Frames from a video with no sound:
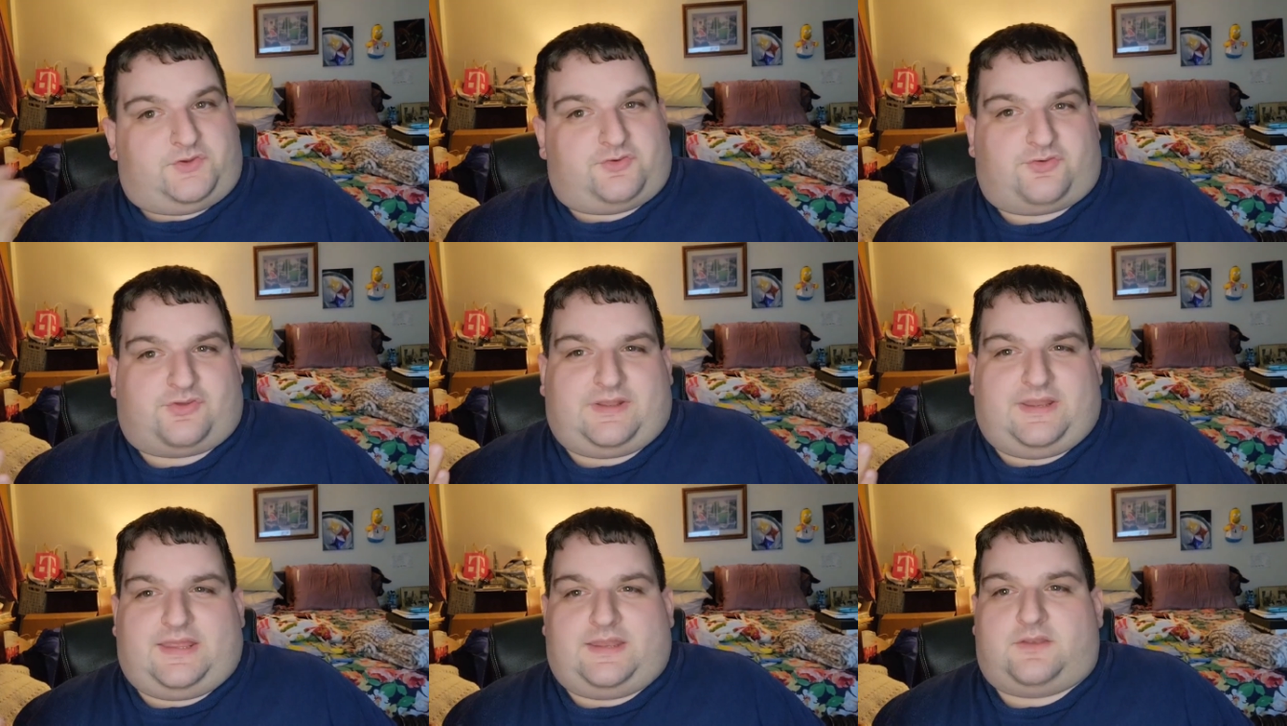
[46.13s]

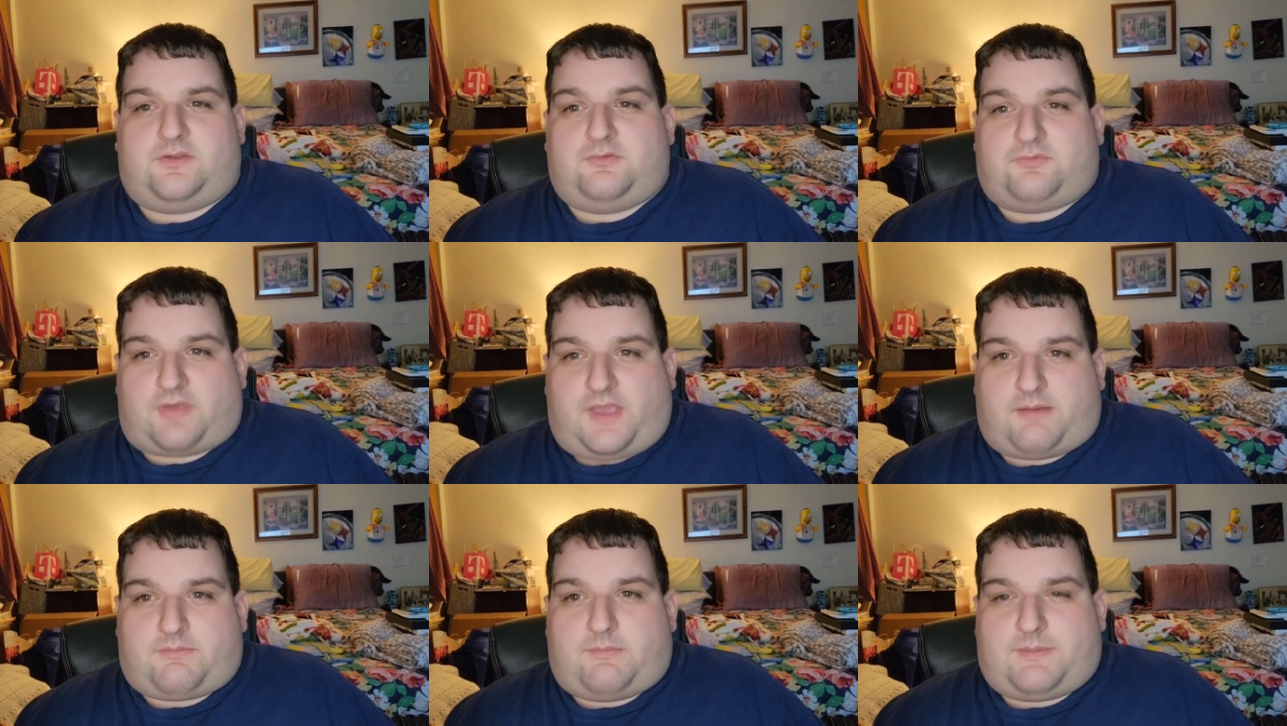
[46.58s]
you're just going to get
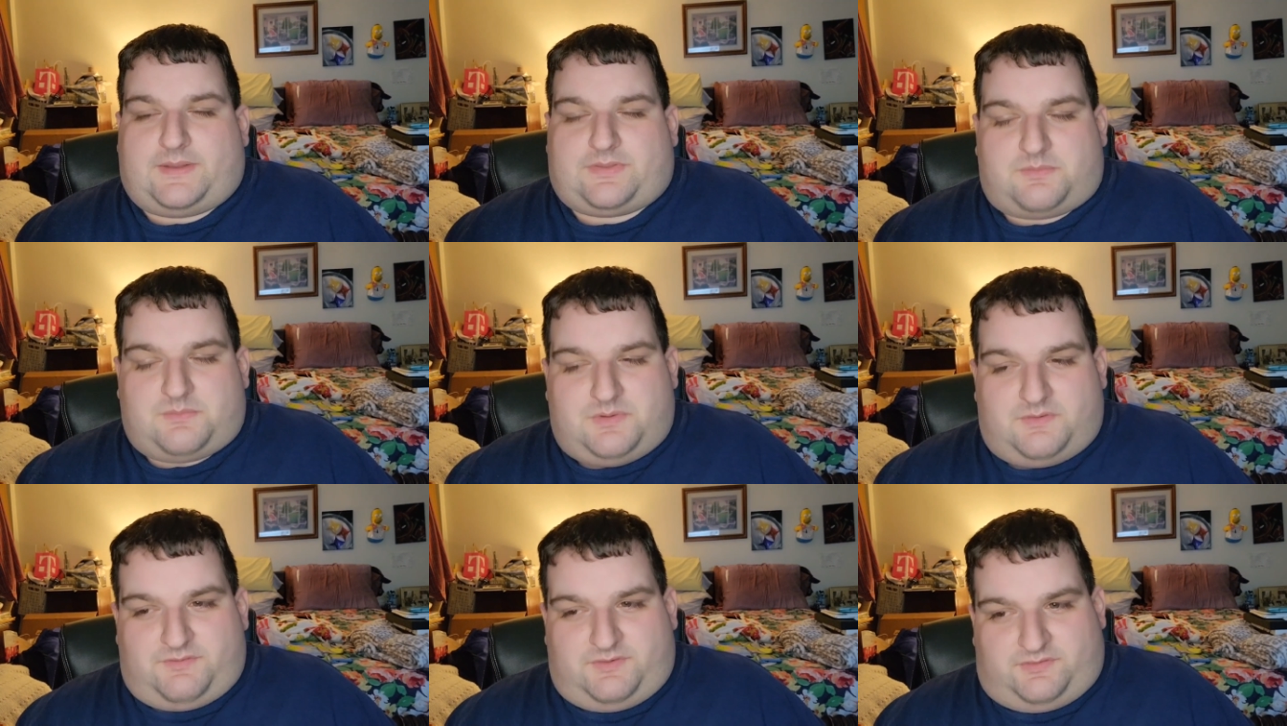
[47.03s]
a new Time
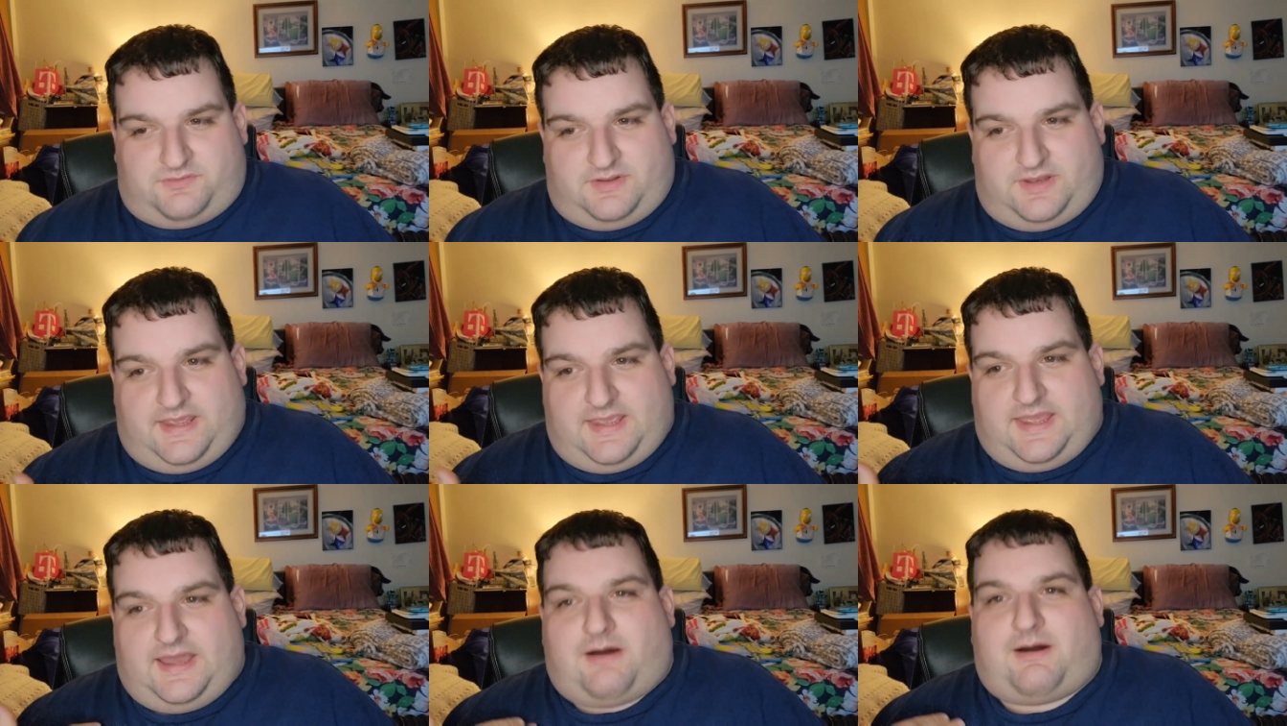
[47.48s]
About the Movies
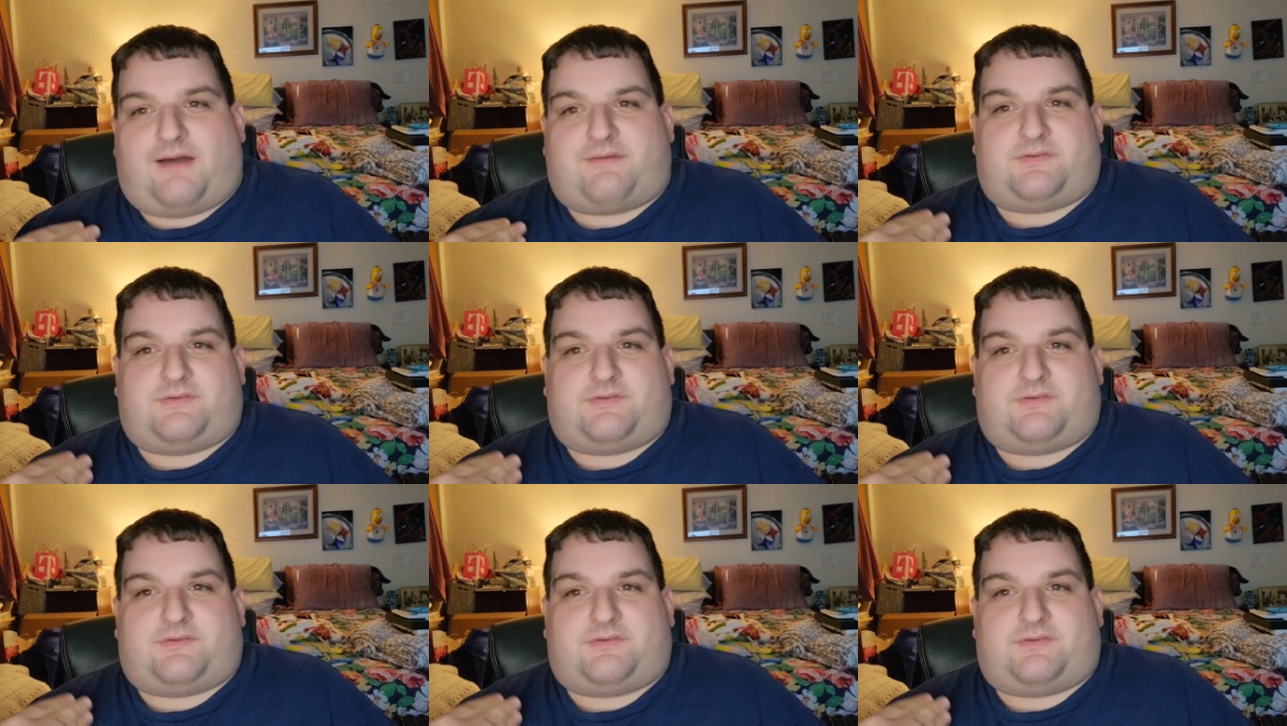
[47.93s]
today.